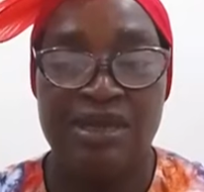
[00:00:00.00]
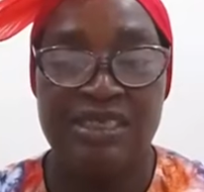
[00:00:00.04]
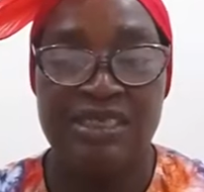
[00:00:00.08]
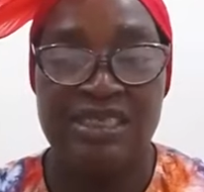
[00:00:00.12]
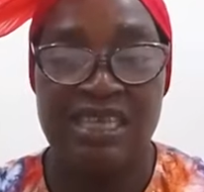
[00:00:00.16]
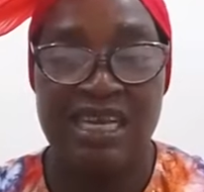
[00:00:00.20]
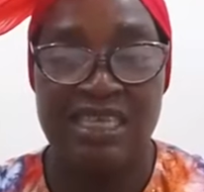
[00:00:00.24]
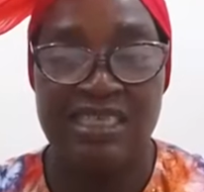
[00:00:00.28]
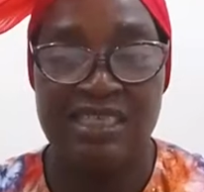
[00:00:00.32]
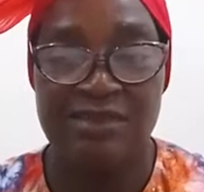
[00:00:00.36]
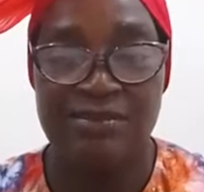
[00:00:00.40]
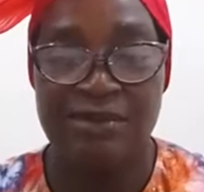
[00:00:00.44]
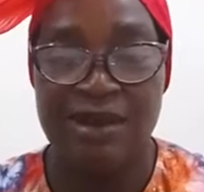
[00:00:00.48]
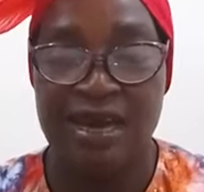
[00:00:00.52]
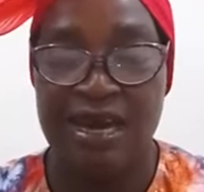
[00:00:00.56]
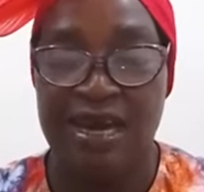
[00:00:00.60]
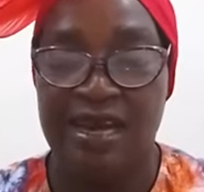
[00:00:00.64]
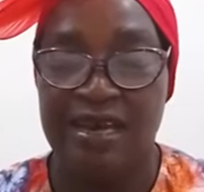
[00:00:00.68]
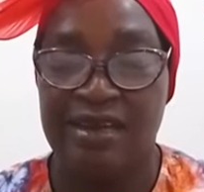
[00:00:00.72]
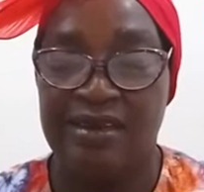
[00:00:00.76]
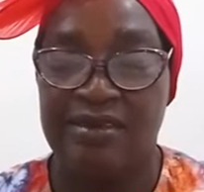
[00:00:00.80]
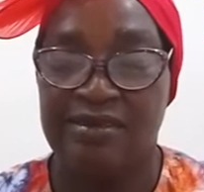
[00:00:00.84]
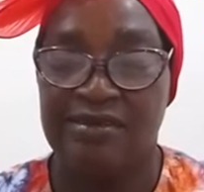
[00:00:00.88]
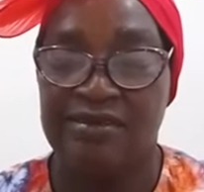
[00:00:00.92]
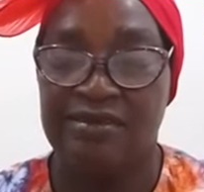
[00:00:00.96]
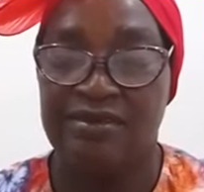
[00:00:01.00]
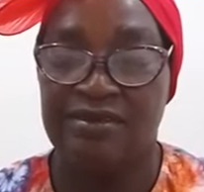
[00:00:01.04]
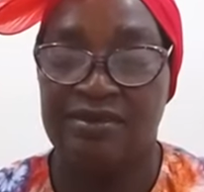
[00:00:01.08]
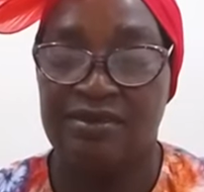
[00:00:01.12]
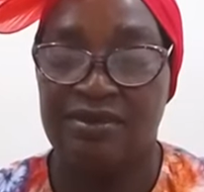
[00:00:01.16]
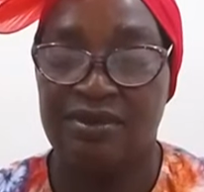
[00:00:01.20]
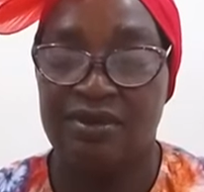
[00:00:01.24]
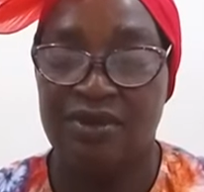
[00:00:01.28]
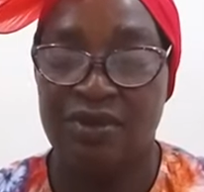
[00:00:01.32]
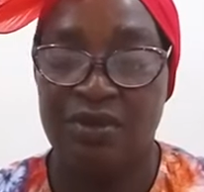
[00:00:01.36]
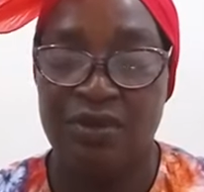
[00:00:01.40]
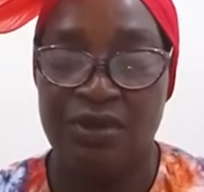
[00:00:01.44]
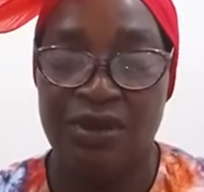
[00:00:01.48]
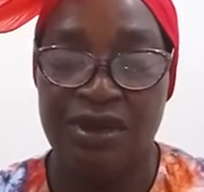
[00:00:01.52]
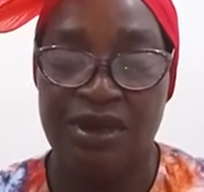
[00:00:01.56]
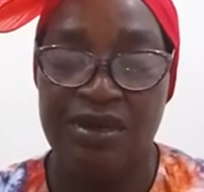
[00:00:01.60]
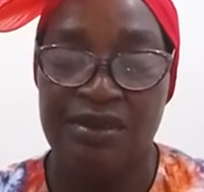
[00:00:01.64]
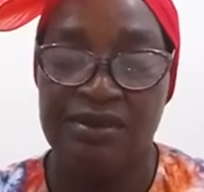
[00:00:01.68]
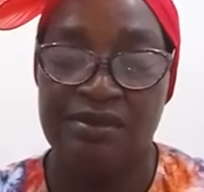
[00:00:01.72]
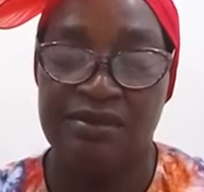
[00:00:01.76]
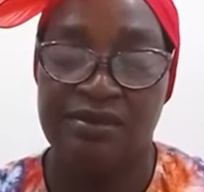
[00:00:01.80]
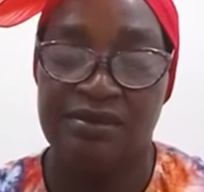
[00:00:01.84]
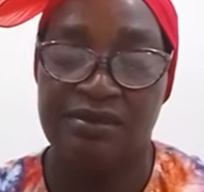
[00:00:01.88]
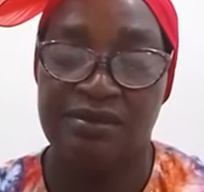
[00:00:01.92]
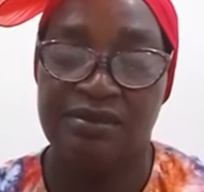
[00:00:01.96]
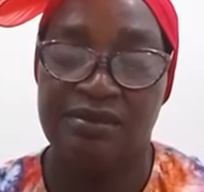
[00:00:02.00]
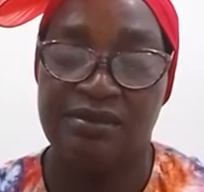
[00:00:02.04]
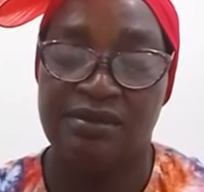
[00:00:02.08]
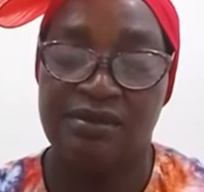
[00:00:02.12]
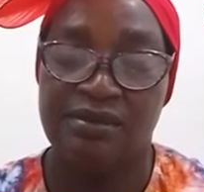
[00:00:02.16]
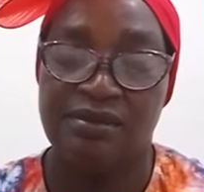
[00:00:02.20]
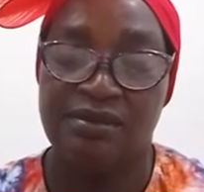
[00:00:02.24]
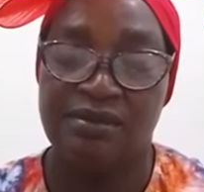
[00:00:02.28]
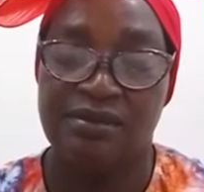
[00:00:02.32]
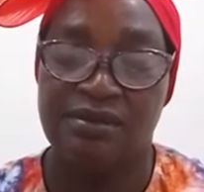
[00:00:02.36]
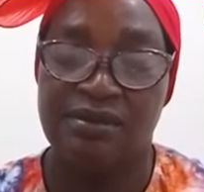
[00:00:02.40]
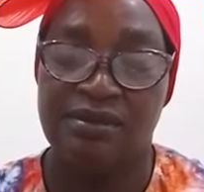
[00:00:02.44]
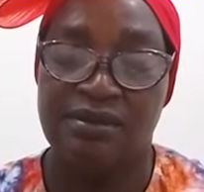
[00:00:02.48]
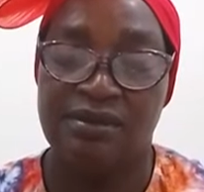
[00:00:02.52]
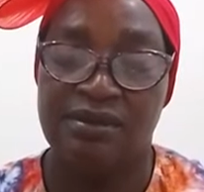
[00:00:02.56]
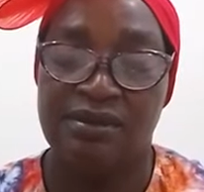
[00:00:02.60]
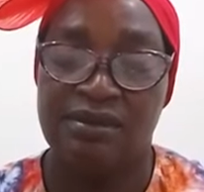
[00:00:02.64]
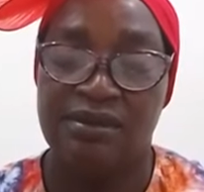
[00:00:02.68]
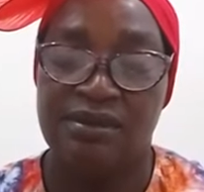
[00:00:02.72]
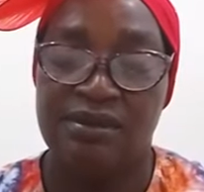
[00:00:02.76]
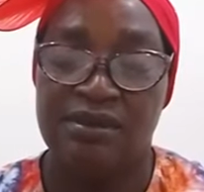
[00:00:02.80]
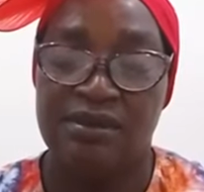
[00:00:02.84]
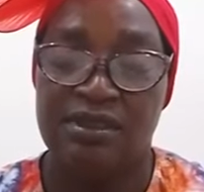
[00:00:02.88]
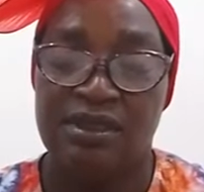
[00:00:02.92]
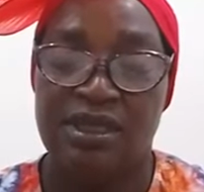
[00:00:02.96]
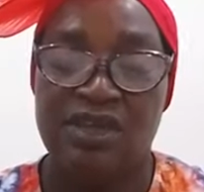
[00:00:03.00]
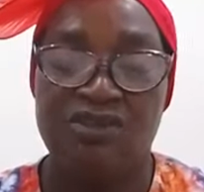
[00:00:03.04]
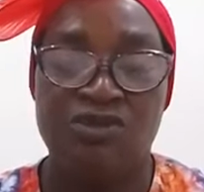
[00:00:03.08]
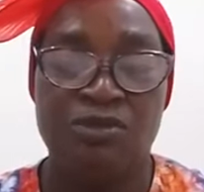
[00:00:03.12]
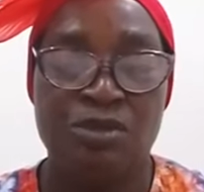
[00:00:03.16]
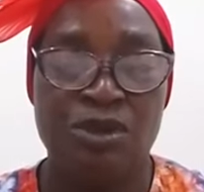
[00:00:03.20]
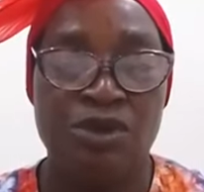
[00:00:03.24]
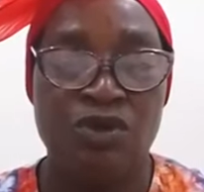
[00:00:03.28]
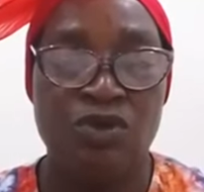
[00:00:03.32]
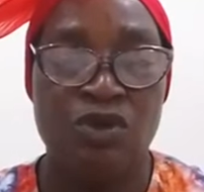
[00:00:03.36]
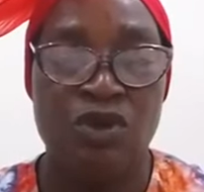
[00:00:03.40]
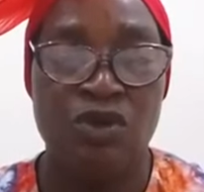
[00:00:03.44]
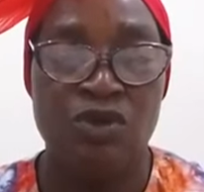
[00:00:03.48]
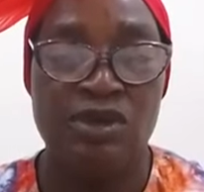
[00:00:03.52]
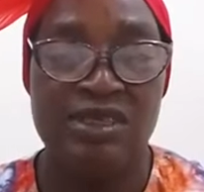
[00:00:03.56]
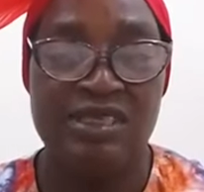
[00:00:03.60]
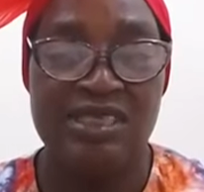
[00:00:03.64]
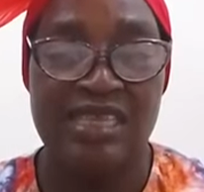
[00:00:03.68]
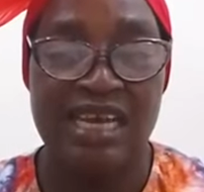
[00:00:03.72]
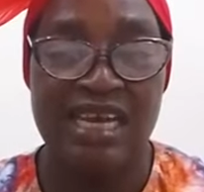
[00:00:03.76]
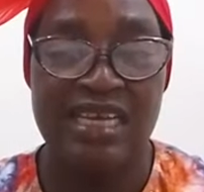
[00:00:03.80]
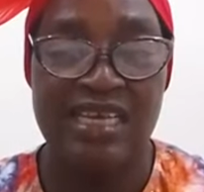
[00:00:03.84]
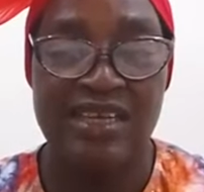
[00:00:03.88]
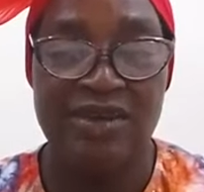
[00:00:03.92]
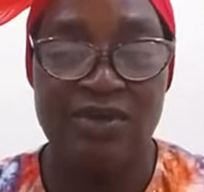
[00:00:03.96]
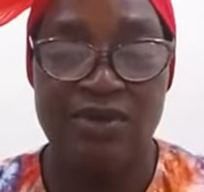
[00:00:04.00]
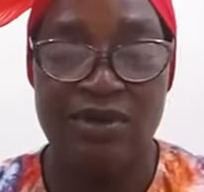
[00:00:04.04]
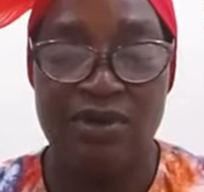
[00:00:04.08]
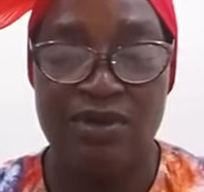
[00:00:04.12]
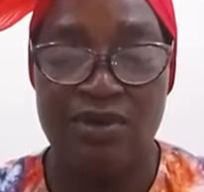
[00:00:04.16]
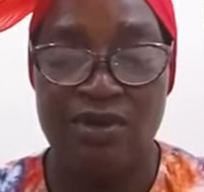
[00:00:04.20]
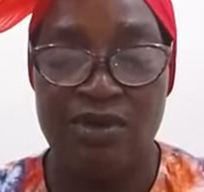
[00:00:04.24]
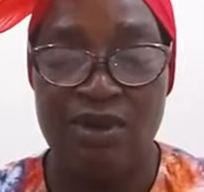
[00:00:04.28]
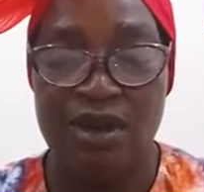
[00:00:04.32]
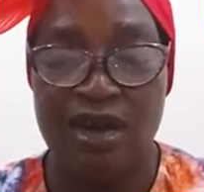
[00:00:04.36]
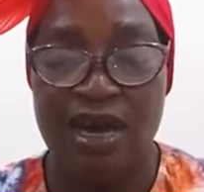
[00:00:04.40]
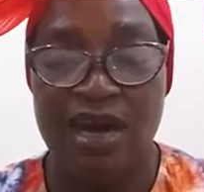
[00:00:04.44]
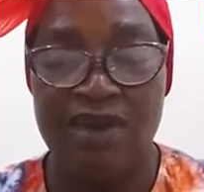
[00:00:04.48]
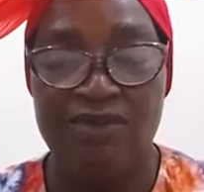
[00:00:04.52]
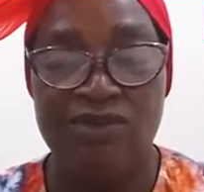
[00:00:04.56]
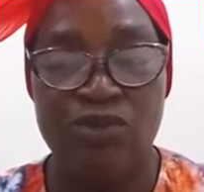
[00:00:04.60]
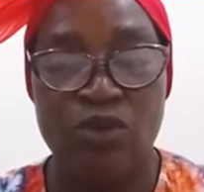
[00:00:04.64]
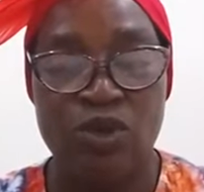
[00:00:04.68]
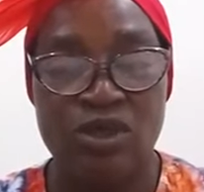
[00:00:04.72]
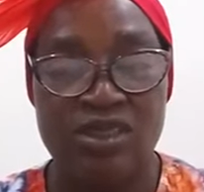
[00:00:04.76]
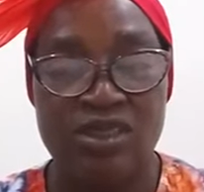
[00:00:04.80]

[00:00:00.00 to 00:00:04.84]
passers-by going. Everybody always had to have